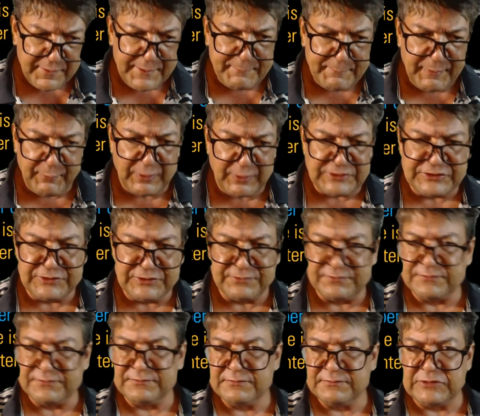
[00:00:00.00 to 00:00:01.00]
But once you've,
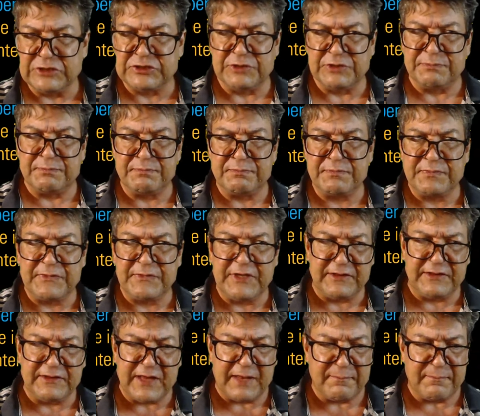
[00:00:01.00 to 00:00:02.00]
just to get
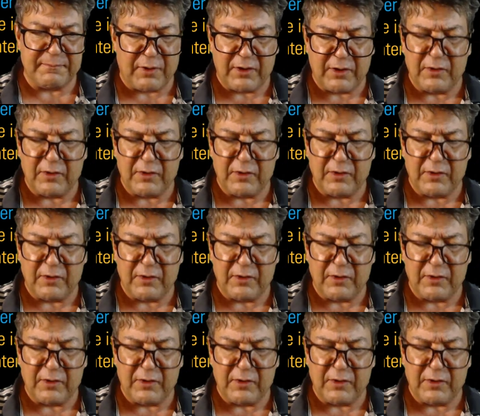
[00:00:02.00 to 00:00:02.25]
that part